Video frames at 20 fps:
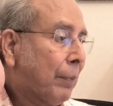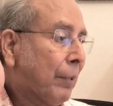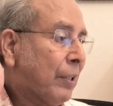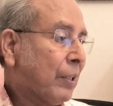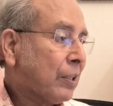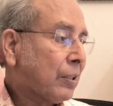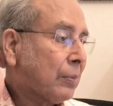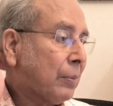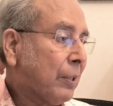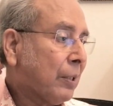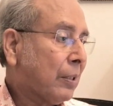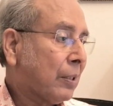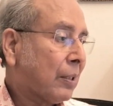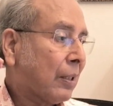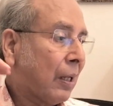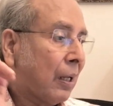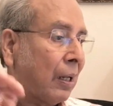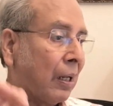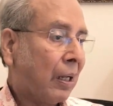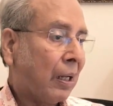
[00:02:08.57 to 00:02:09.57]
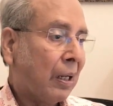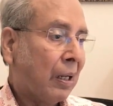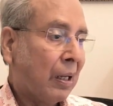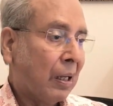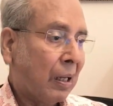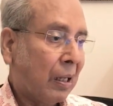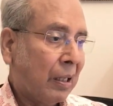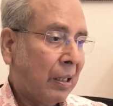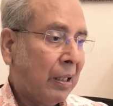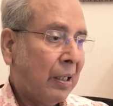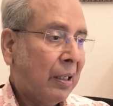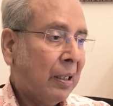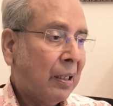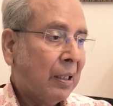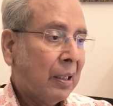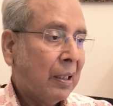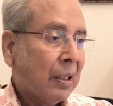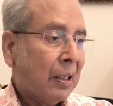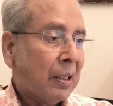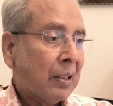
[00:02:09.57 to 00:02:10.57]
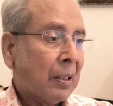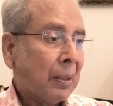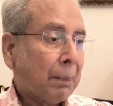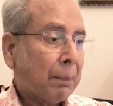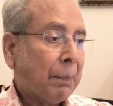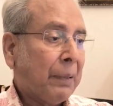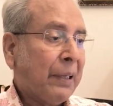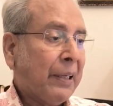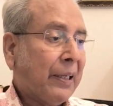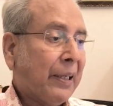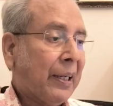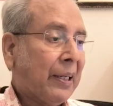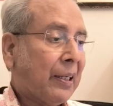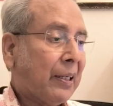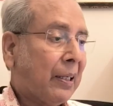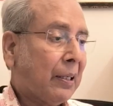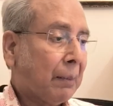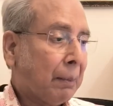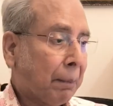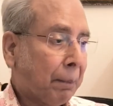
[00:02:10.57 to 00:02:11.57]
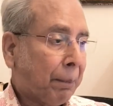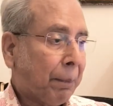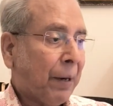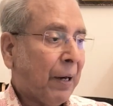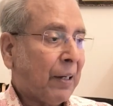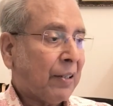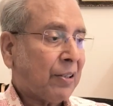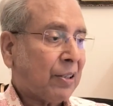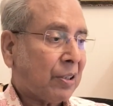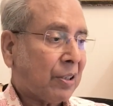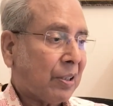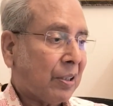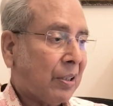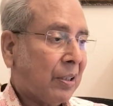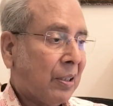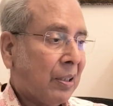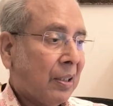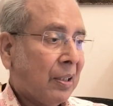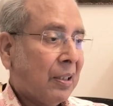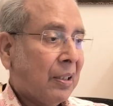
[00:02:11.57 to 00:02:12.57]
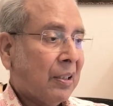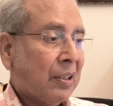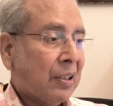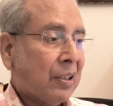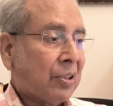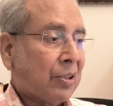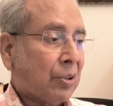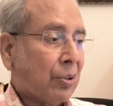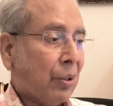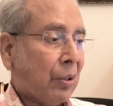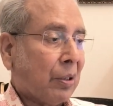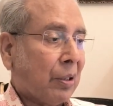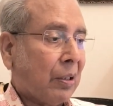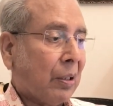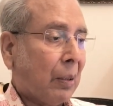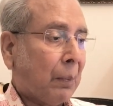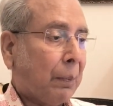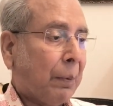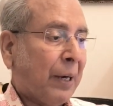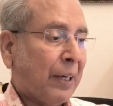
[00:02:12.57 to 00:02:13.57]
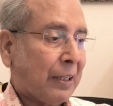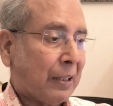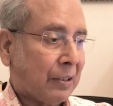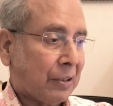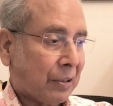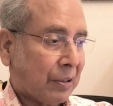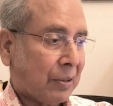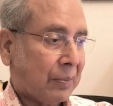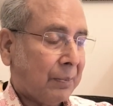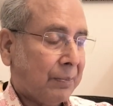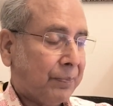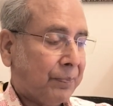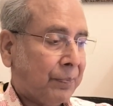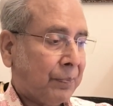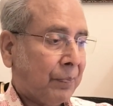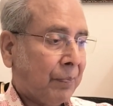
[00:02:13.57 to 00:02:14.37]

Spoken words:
placements are early replicating past historical patterns.